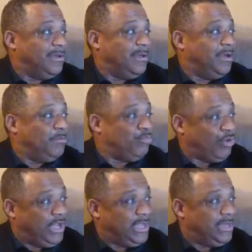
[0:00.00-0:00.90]

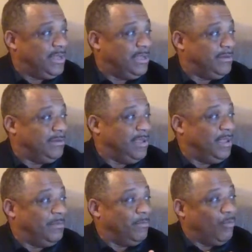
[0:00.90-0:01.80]
upbringing
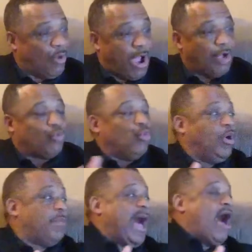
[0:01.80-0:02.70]
and where I grew
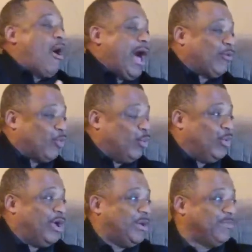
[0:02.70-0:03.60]
up, how I grew
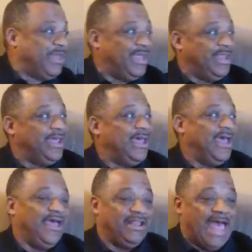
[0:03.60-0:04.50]
up,
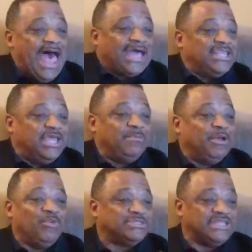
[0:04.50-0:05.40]
and
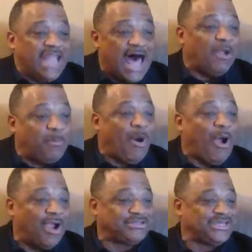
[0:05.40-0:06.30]
academia was not a
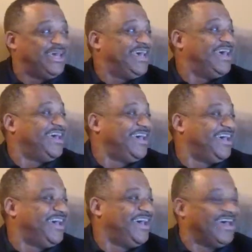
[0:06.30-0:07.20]
part
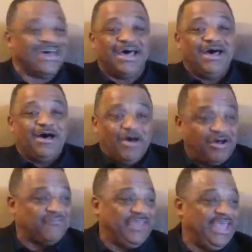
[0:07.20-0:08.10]

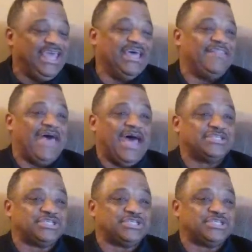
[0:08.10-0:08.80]
of any of that.